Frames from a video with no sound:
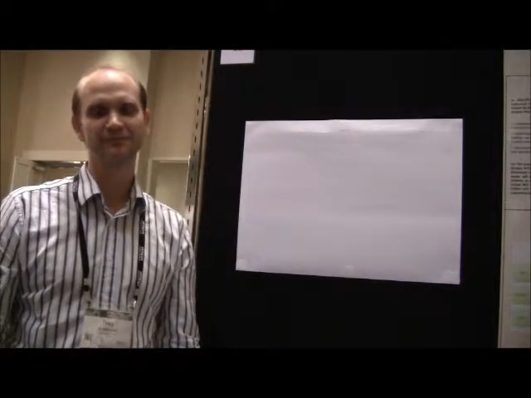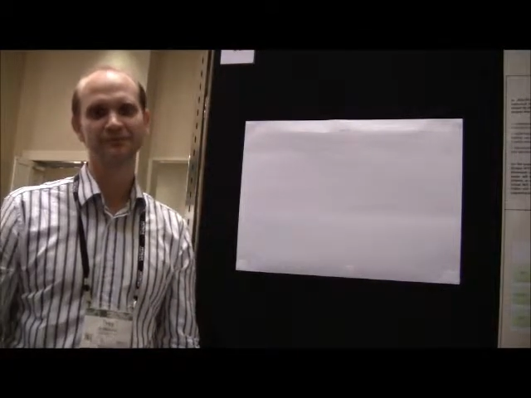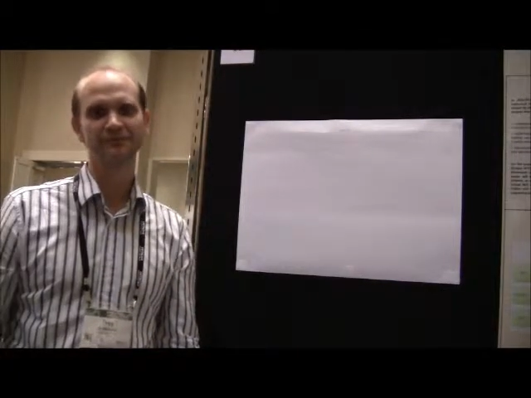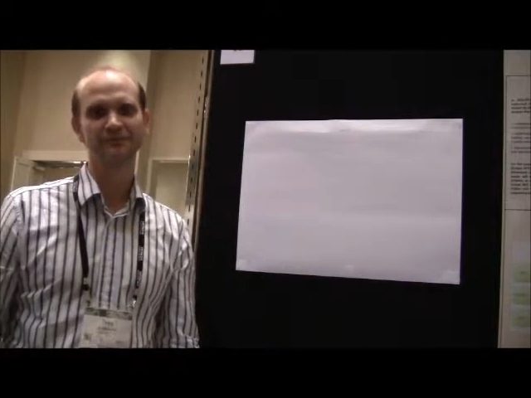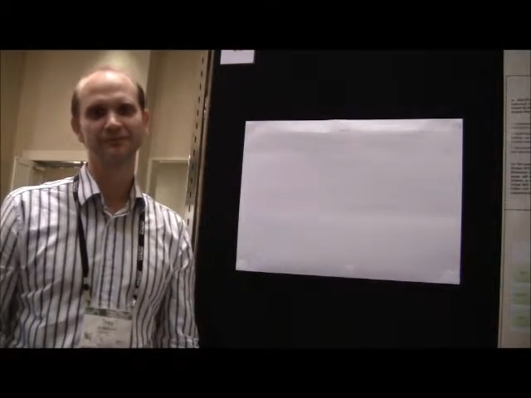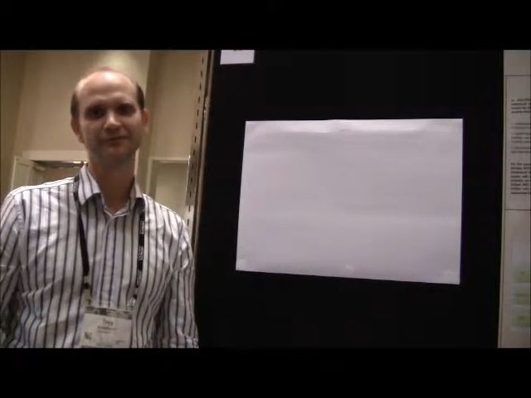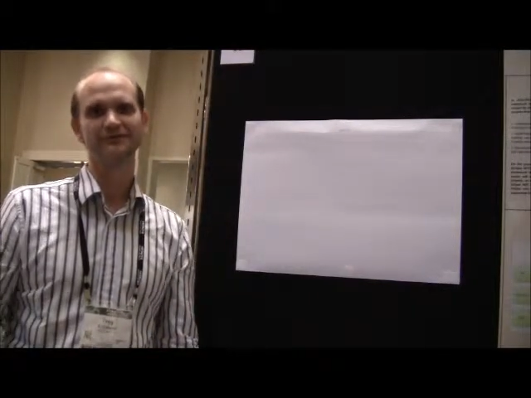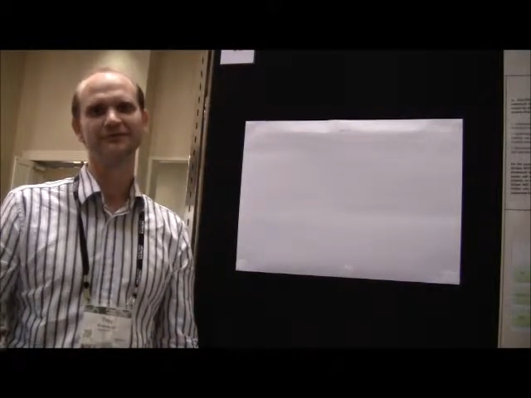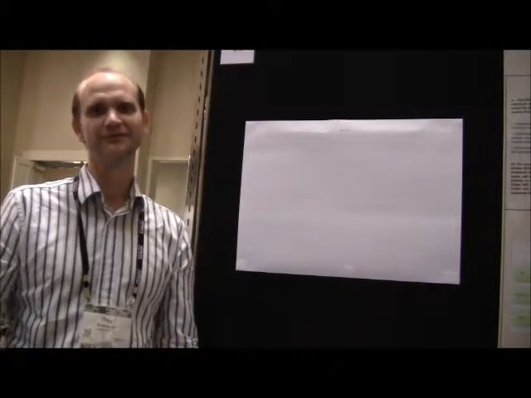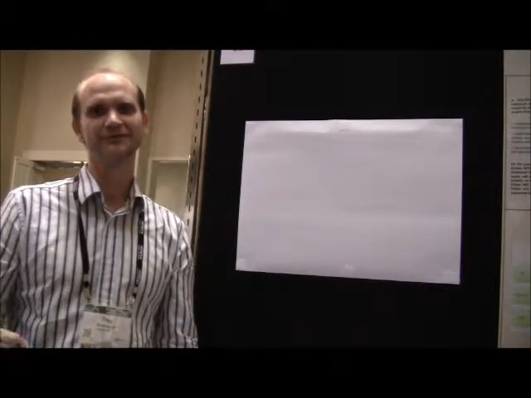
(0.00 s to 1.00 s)
what I thought
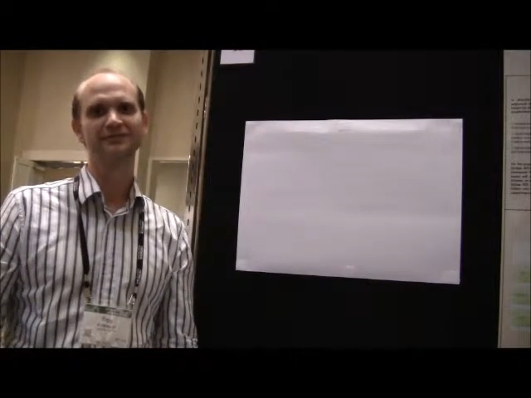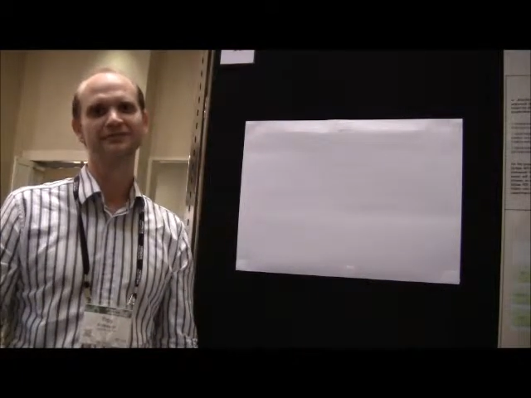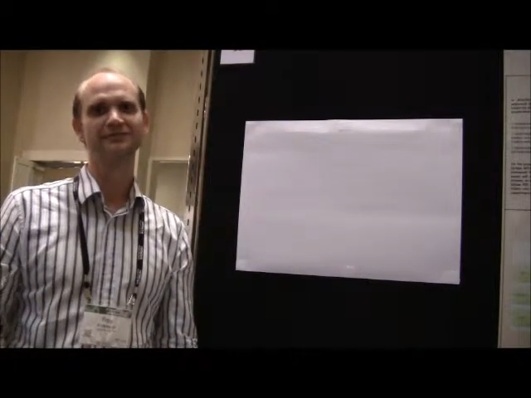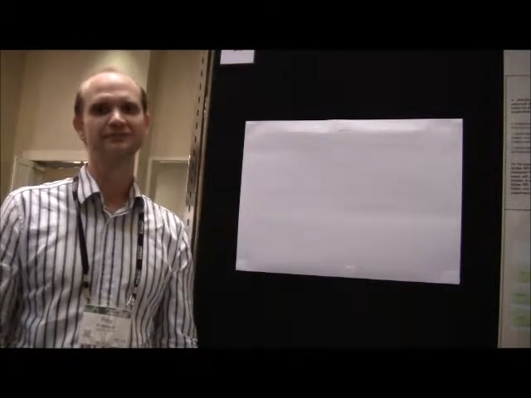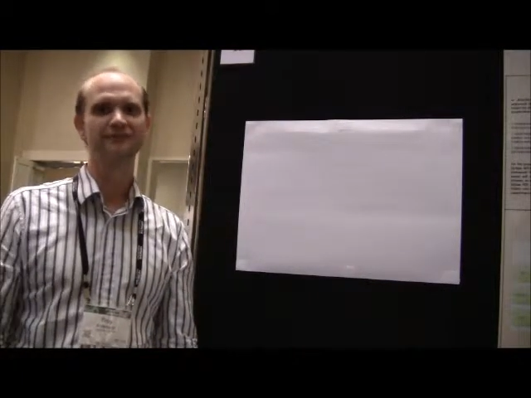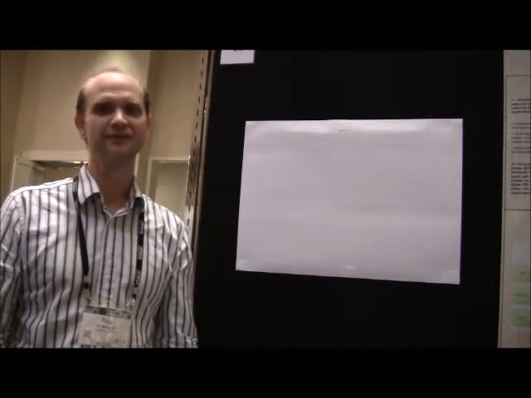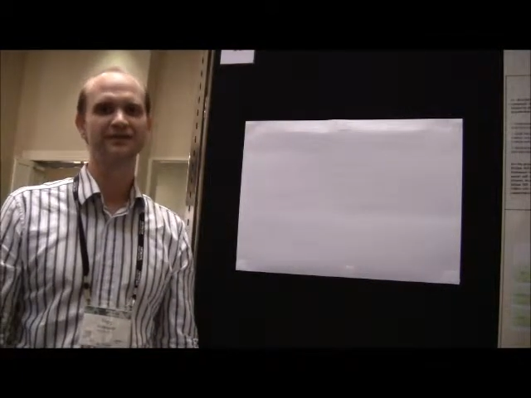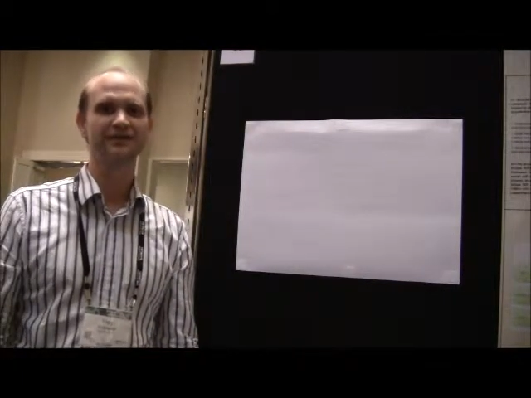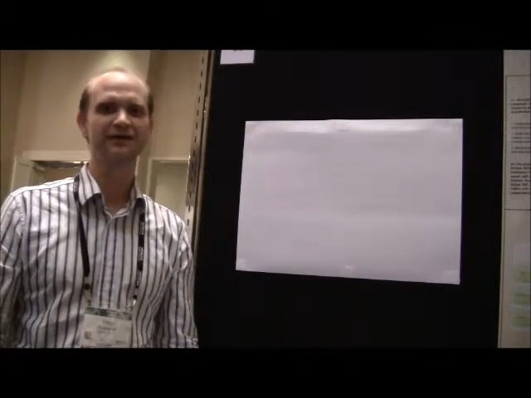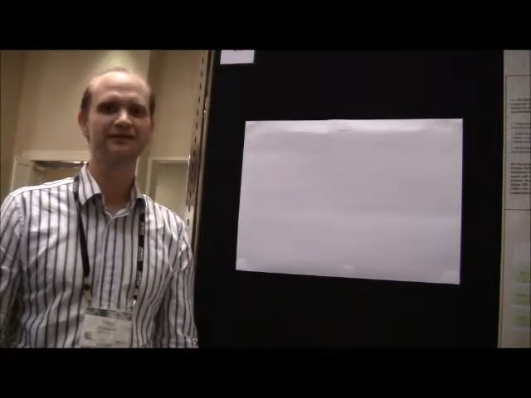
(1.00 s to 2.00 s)
I'd do
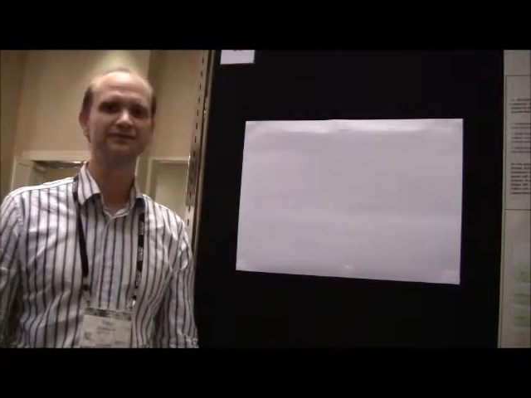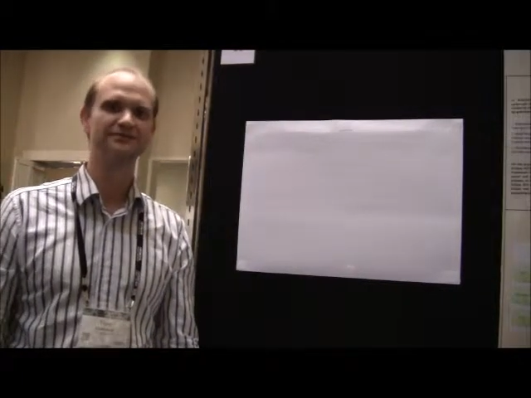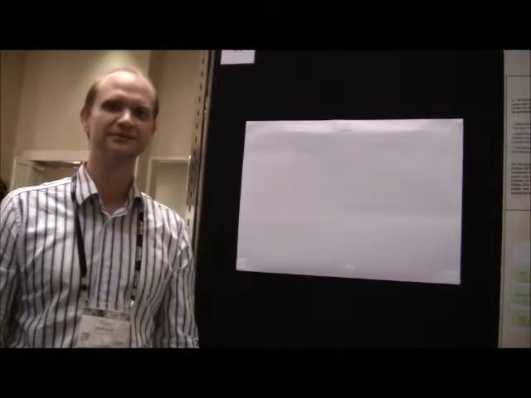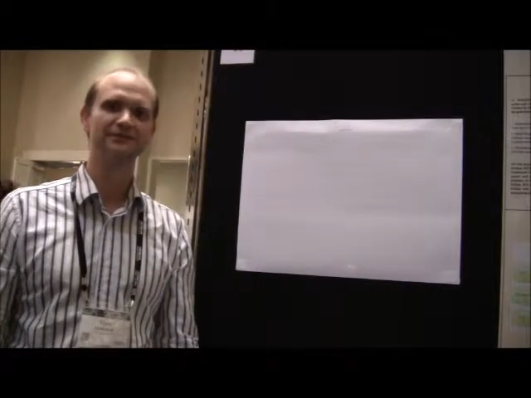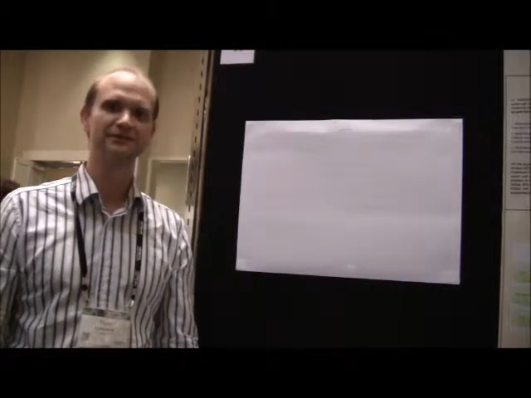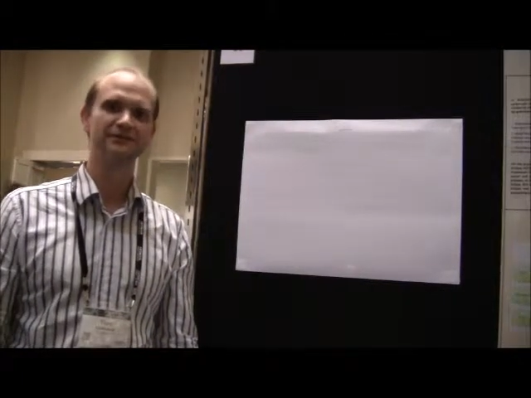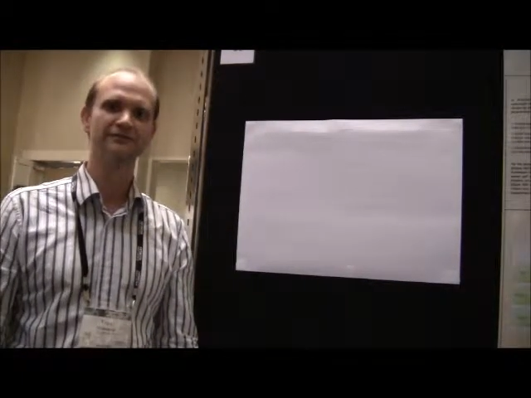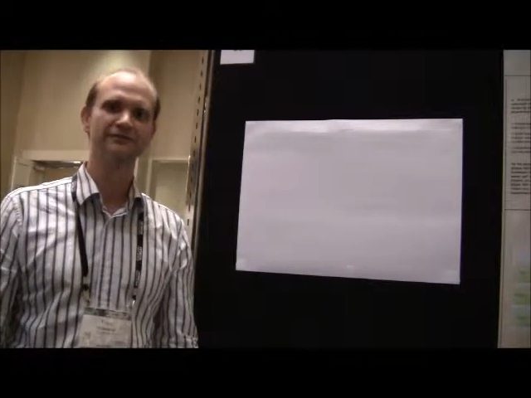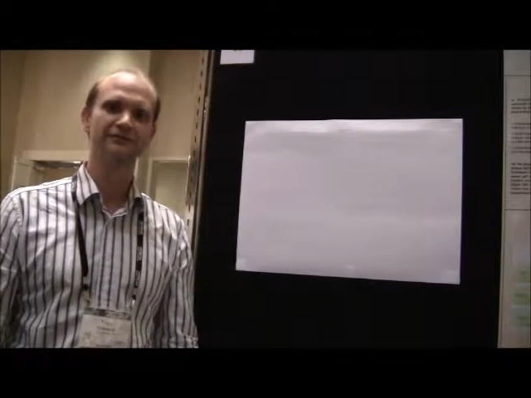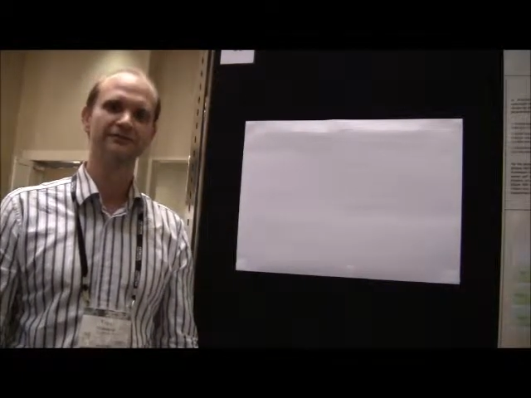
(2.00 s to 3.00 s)
right now is a little
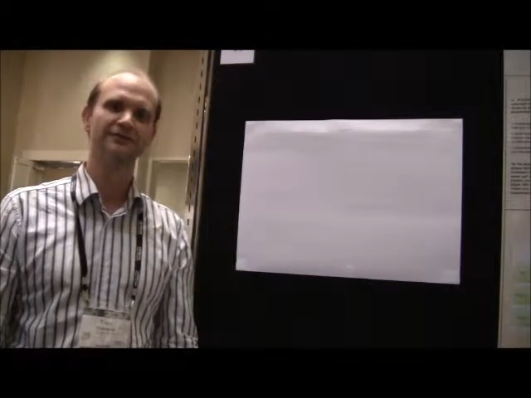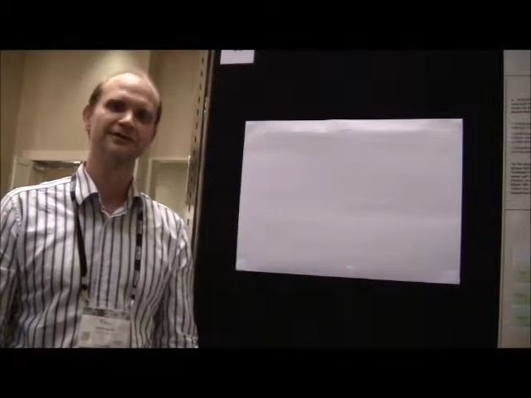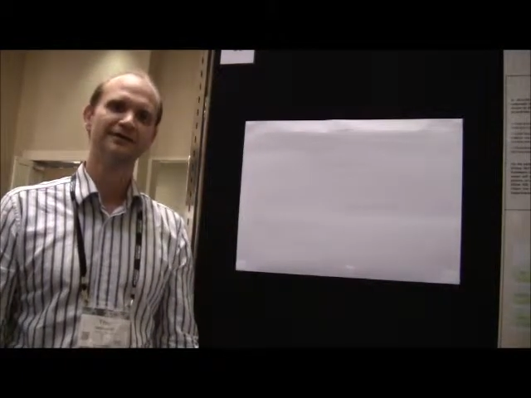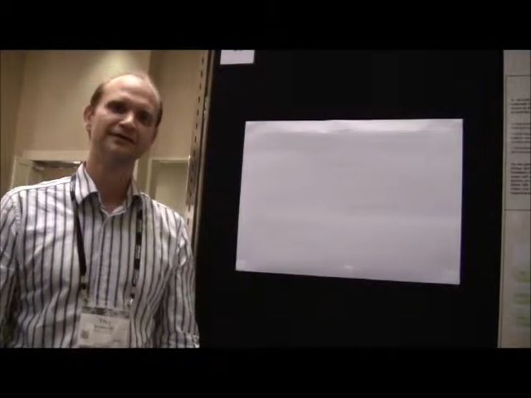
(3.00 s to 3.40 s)
overview